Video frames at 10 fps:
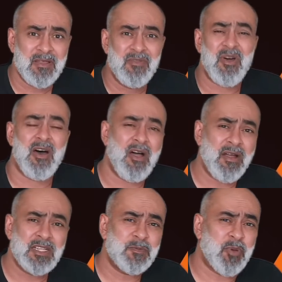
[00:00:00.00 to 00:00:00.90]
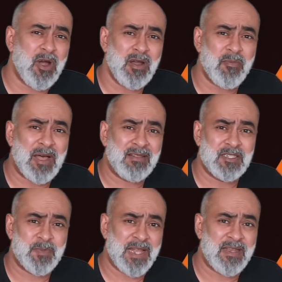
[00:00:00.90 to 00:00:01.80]
the hardest part about this
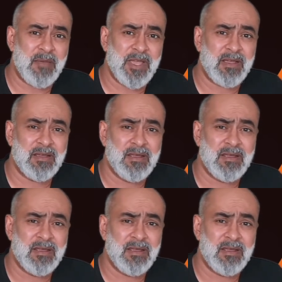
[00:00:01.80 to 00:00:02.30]
pandemic